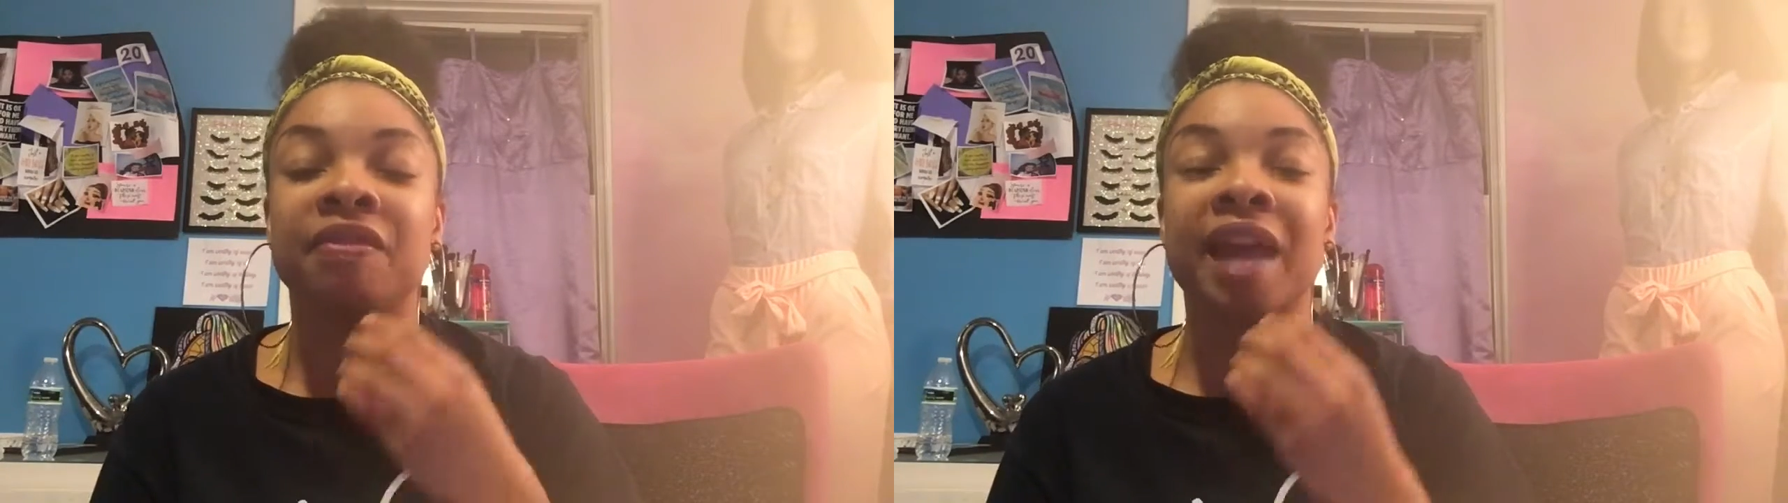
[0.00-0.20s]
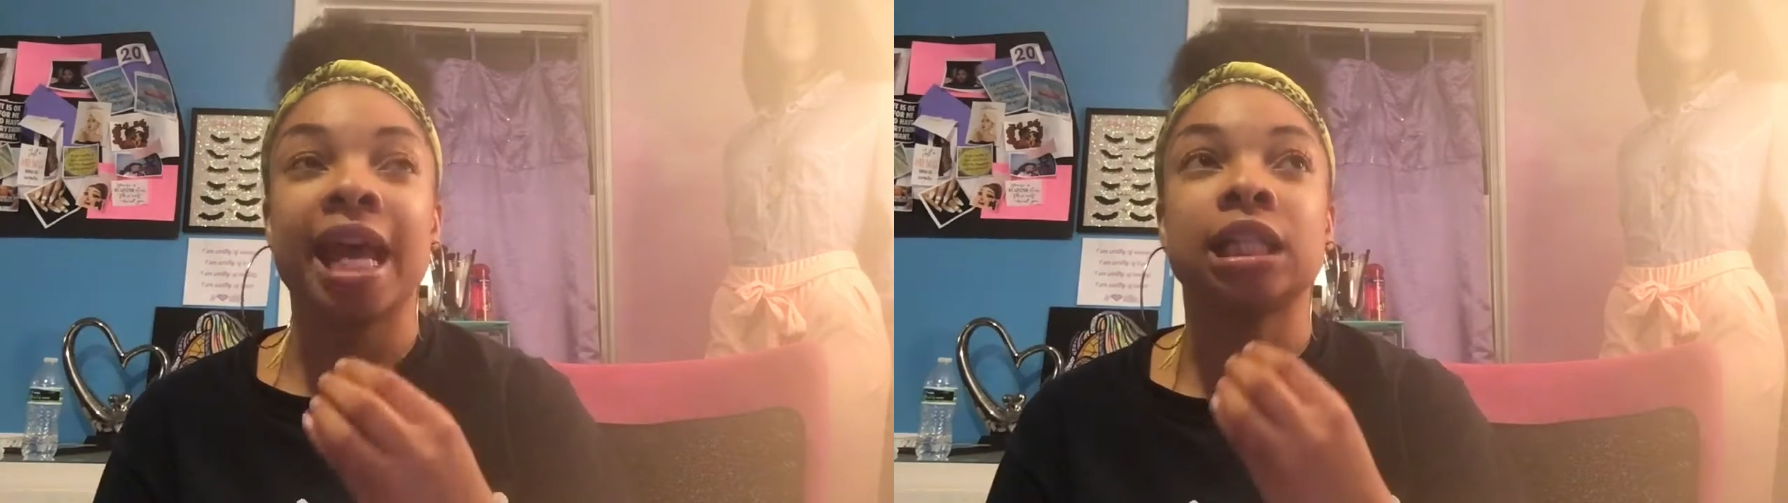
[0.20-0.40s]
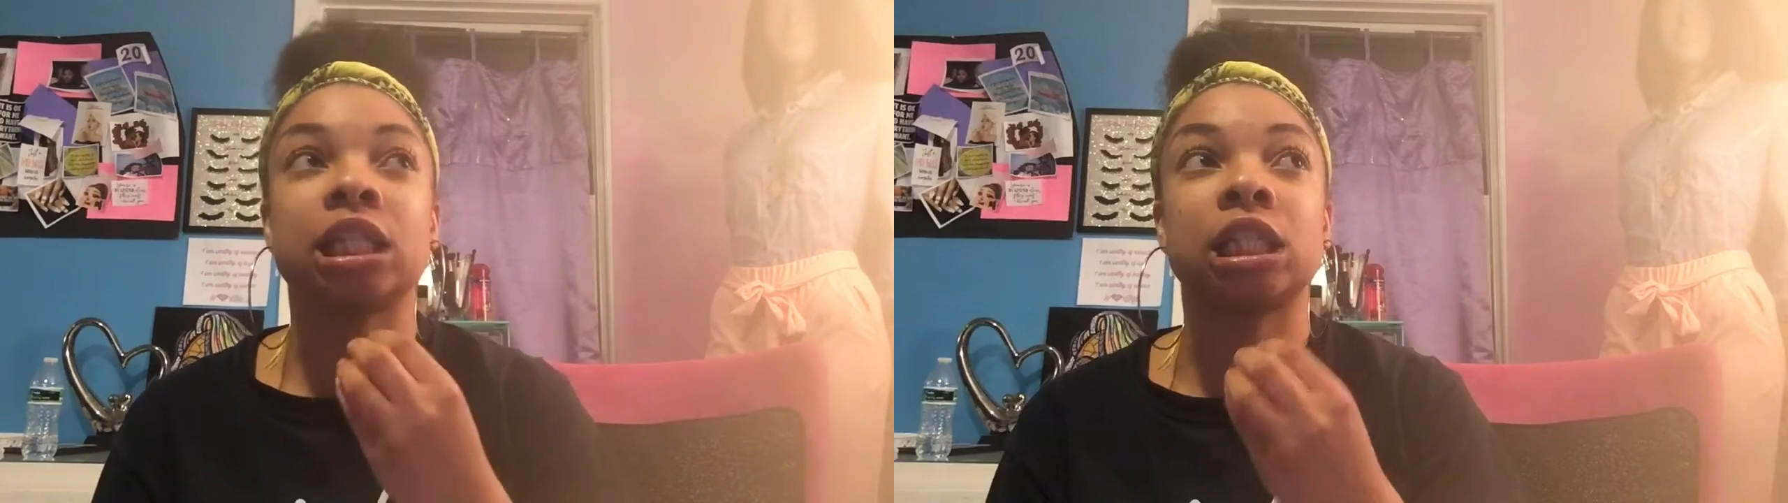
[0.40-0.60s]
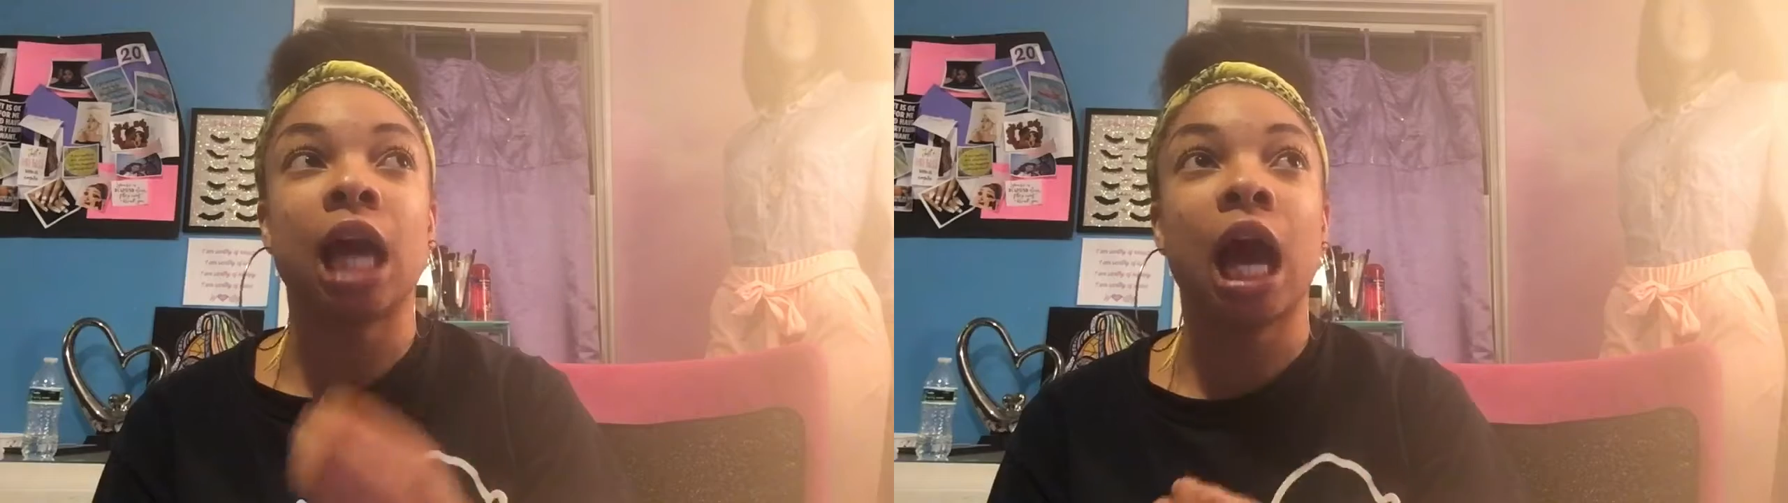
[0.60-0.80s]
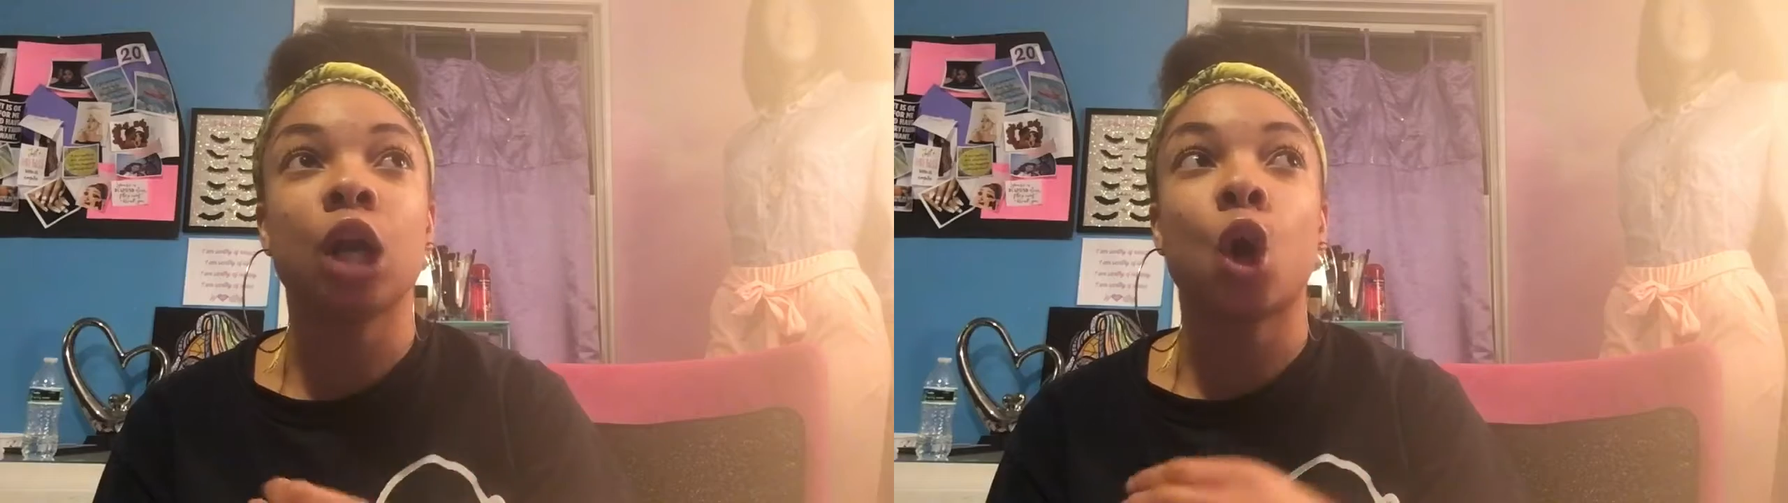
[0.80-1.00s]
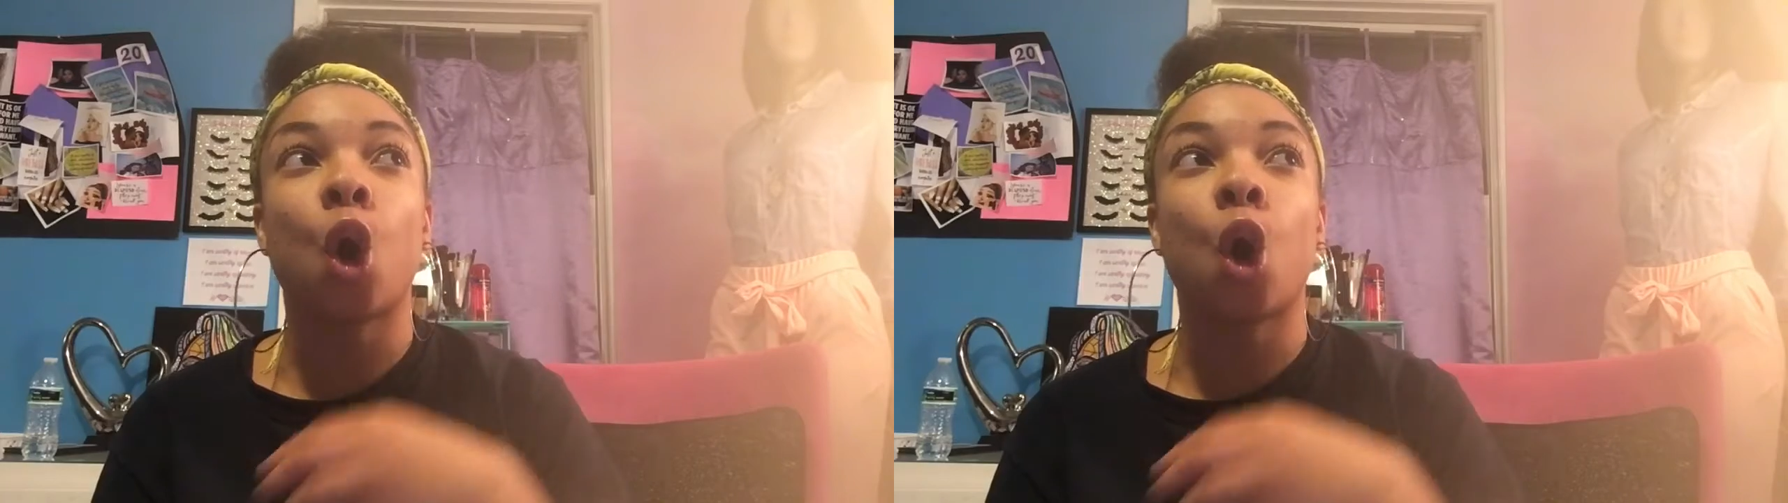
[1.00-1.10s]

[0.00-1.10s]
that's not